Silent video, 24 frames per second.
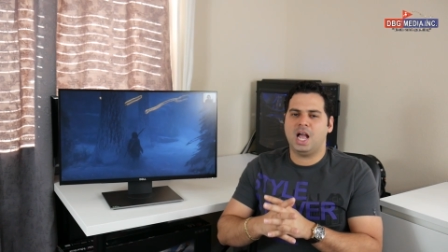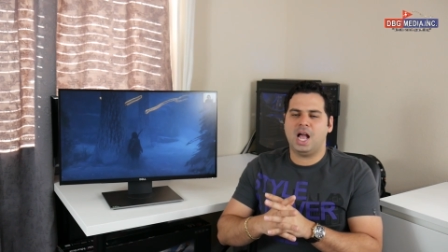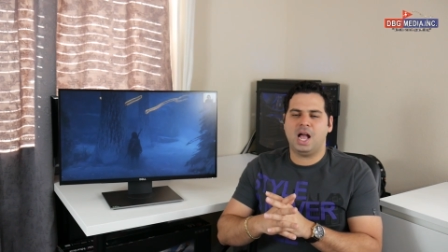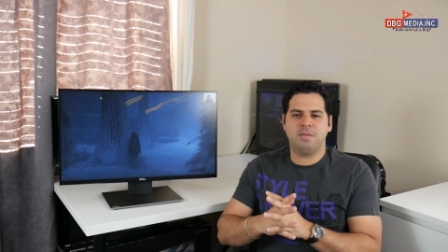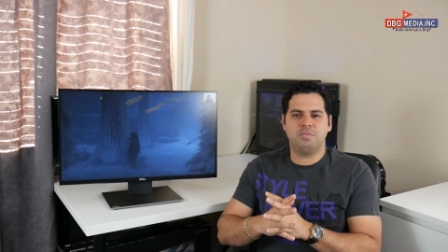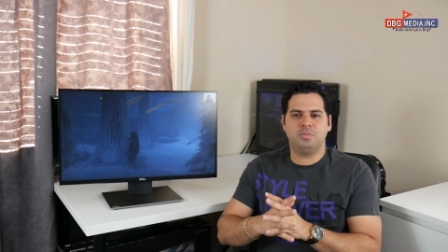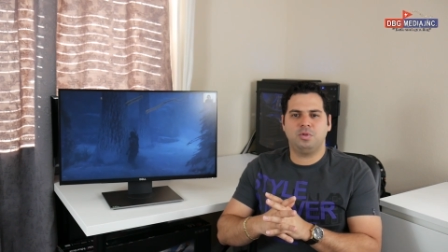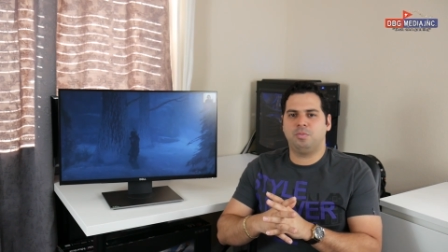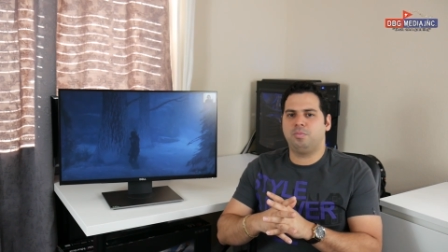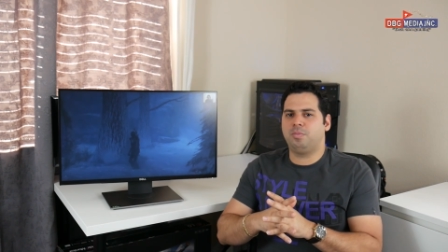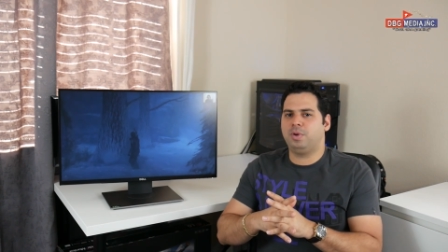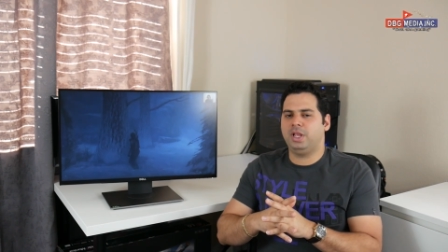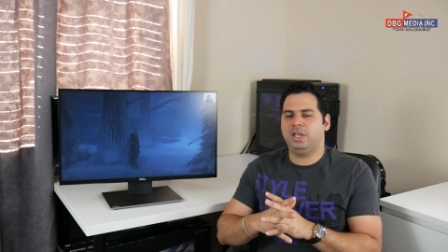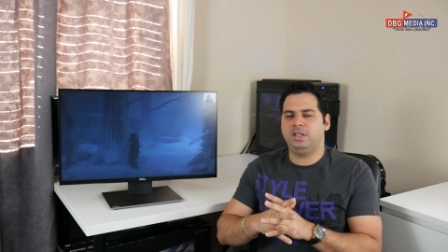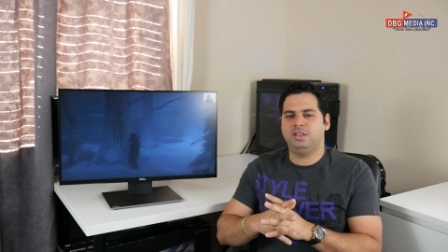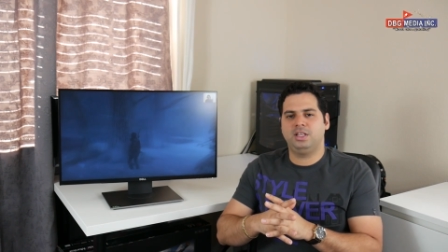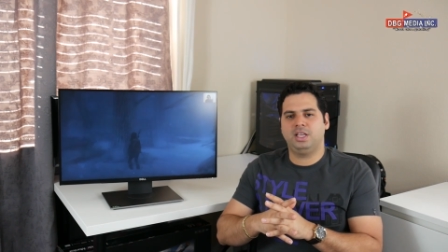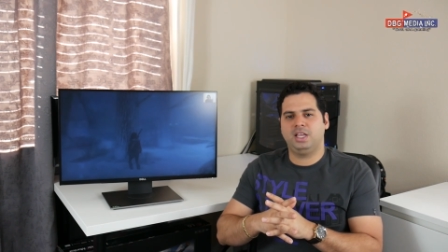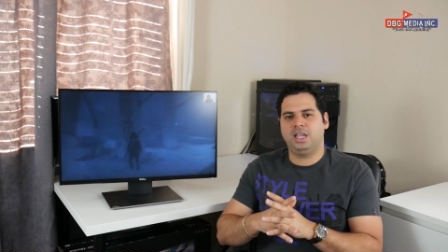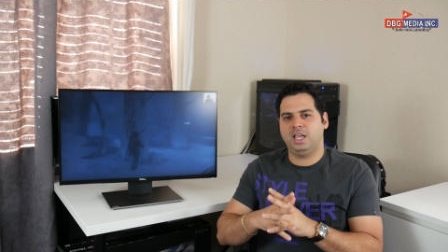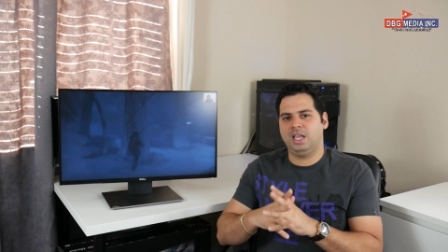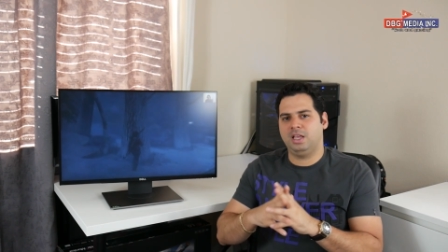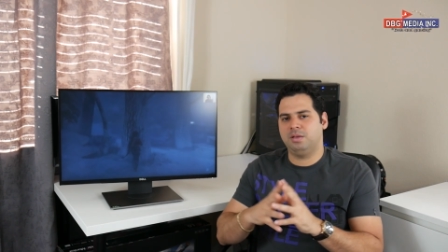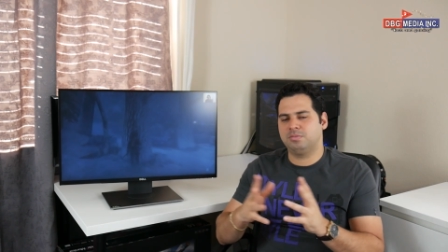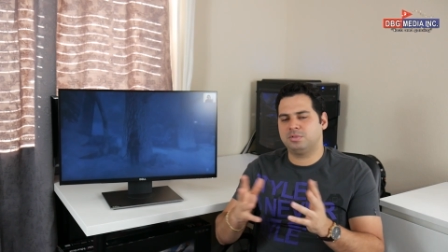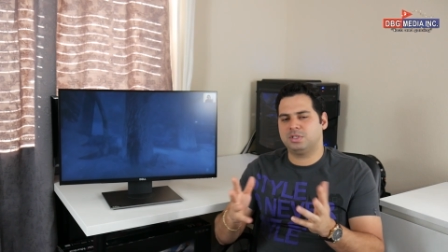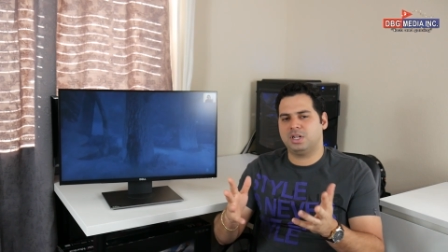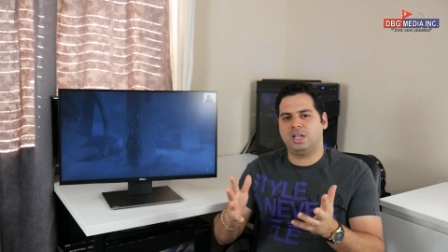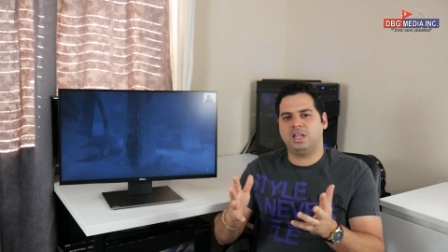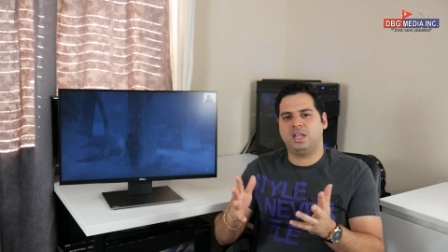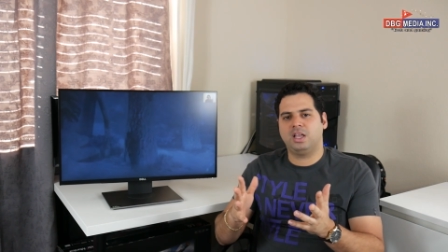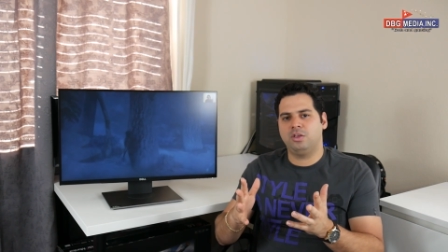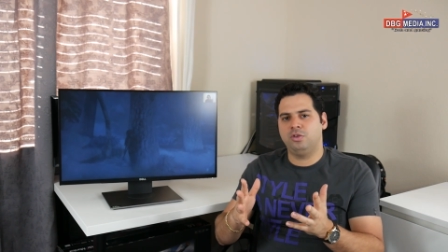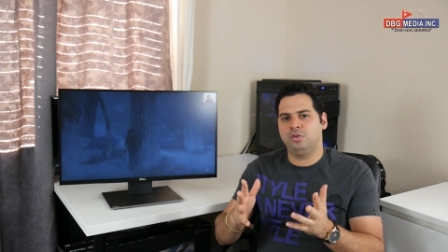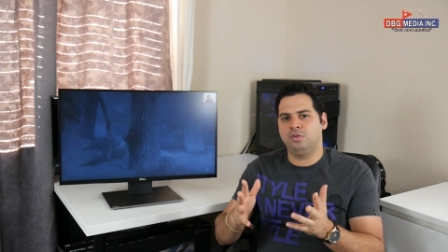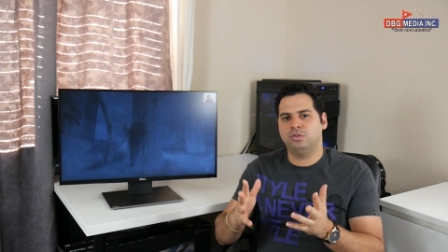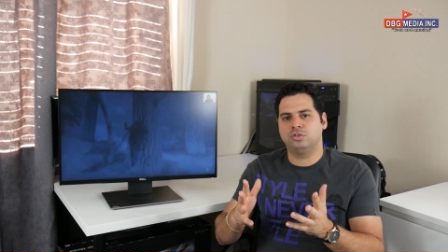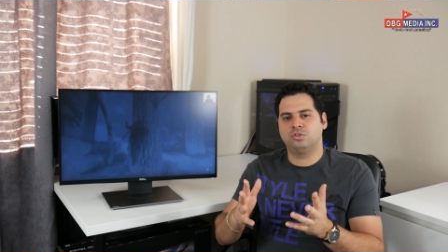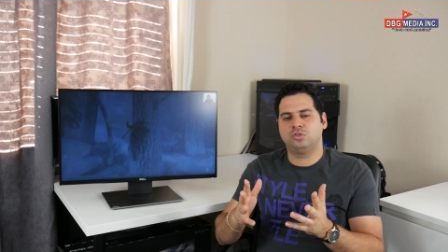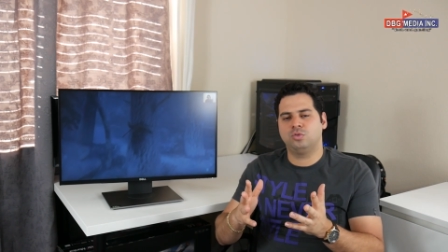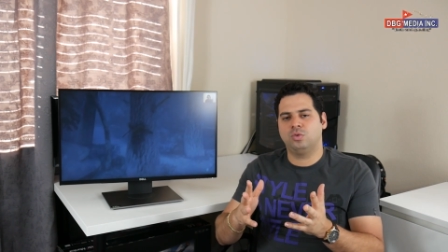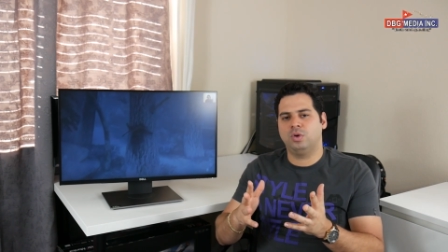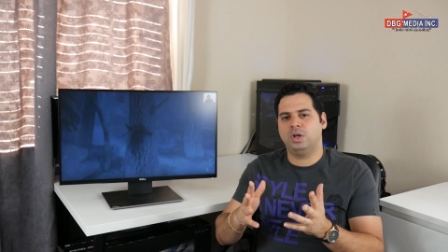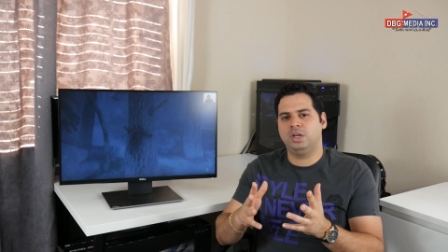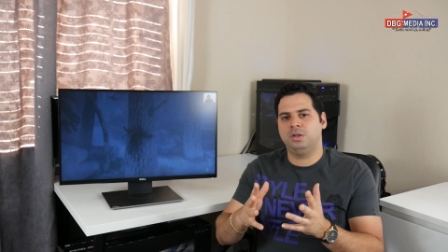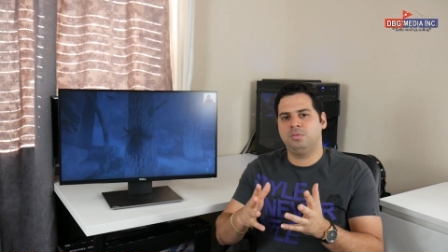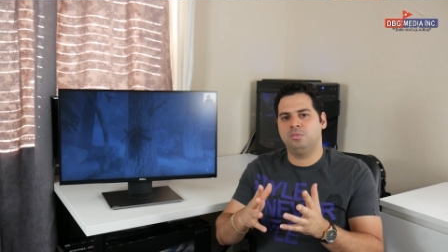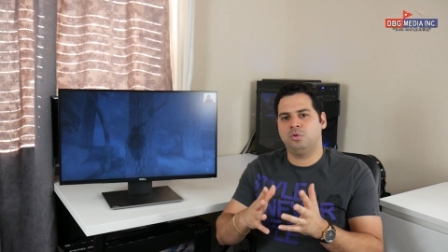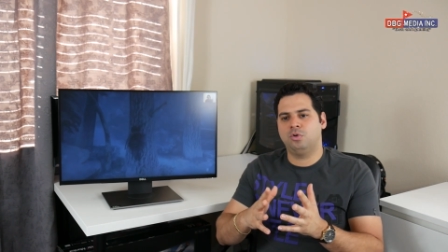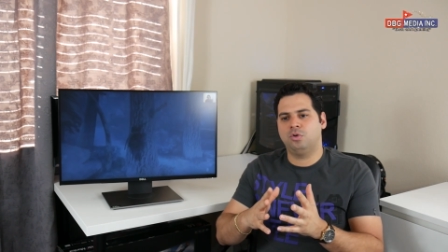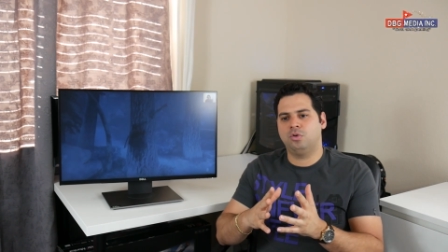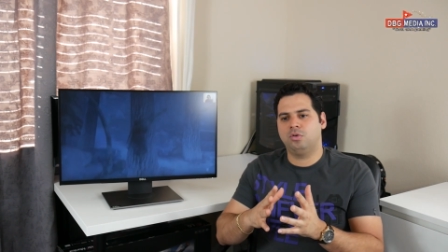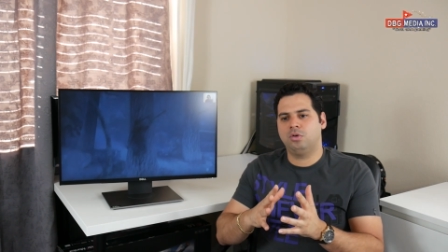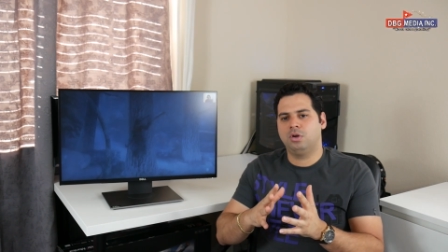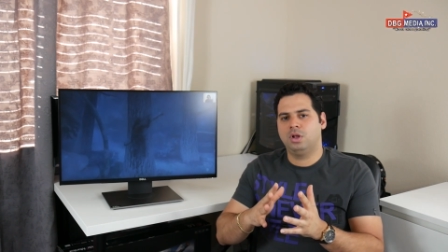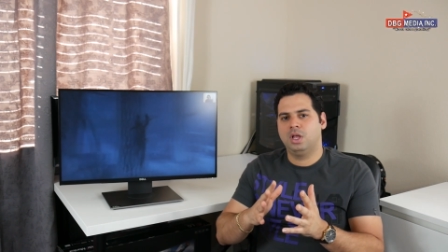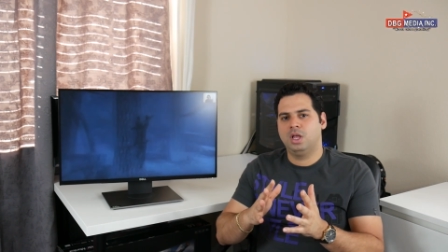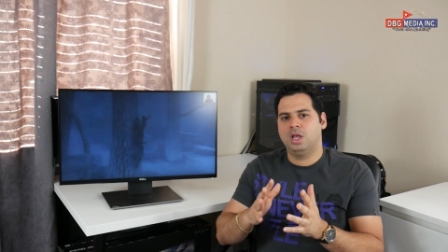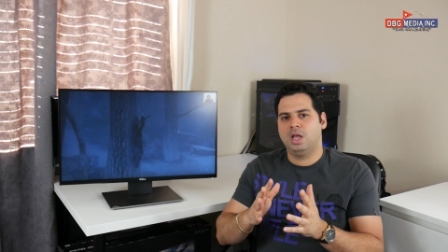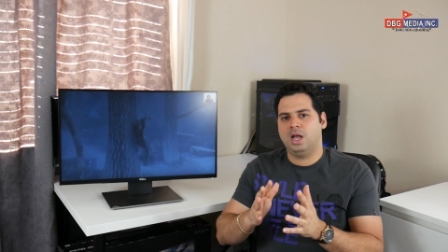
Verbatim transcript: I'm not playing the games like I used to anymore,